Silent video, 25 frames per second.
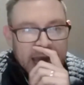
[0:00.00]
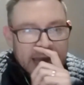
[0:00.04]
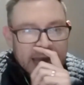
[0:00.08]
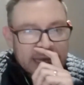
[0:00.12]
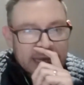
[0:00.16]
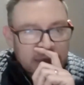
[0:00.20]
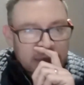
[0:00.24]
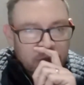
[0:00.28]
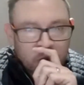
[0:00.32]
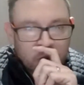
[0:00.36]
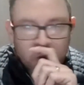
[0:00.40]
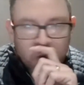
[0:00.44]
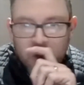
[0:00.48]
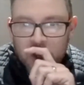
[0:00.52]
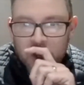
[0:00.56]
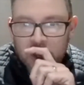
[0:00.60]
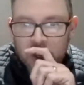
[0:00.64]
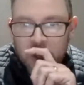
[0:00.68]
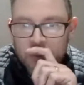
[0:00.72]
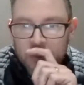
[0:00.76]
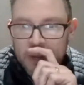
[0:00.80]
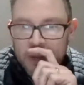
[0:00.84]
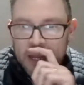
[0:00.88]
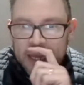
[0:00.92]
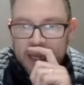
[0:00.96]
Any more
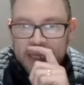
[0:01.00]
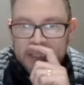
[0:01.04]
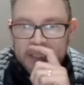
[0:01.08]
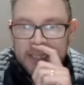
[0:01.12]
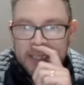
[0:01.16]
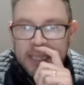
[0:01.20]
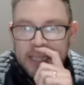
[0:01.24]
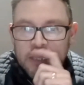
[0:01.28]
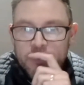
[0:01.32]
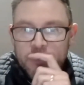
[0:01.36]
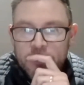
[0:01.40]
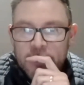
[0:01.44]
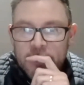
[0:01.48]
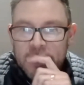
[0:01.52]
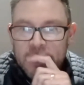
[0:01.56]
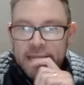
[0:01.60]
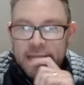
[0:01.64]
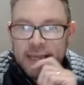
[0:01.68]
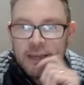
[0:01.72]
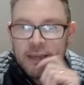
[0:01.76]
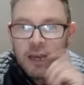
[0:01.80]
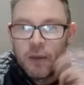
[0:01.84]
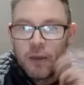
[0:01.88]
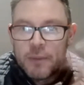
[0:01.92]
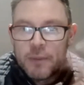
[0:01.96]
Q&As? Can you put the
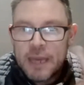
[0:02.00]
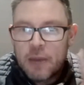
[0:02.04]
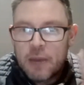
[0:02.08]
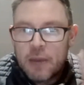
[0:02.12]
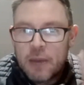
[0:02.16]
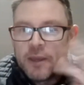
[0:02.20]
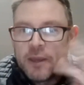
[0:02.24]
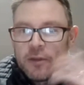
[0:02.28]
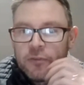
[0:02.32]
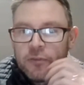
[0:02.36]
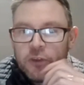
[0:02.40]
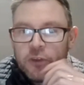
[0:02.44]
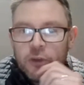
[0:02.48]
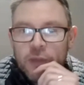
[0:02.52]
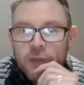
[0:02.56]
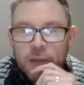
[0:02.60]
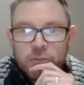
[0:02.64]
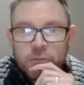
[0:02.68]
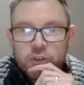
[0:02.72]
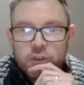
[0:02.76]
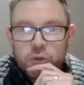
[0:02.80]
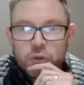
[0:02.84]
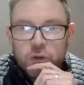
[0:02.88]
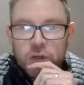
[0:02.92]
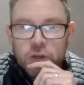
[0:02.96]
link up? Yeah, we can do that.
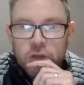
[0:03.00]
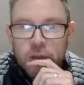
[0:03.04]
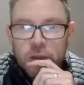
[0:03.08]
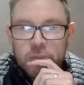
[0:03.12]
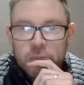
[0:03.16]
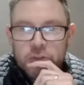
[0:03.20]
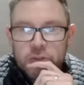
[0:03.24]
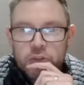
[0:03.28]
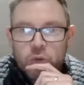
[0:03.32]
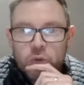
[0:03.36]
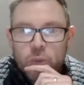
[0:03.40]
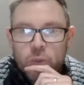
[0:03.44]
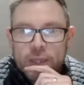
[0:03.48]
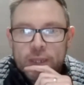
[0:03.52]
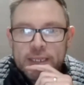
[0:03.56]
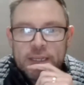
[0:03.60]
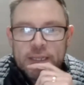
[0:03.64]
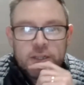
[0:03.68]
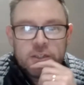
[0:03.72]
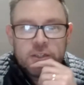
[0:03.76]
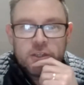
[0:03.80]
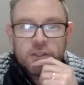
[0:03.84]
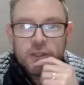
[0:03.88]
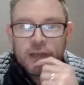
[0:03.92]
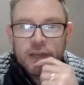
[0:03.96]
I'm sure Wendy
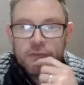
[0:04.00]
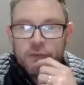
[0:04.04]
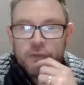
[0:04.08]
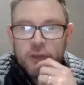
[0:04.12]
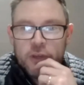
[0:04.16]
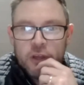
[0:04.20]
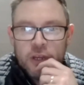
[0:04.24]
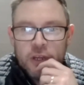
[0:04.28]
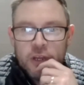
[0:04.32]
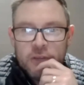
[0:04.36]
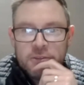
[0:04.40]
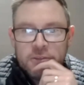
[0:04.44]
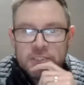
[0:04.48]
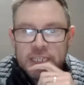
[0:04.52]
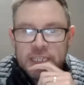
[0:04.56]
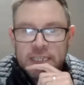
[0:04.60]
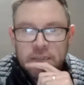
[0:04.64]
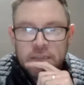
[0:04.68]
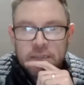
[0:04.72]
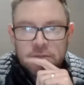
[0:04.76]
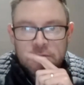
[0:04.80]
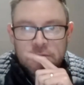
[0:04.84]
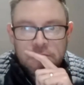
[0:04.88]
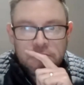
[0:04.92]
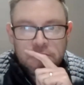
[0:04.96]
can do that for you,
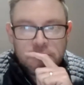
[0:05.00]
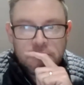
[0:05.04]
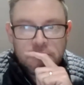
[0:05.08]
Lucy.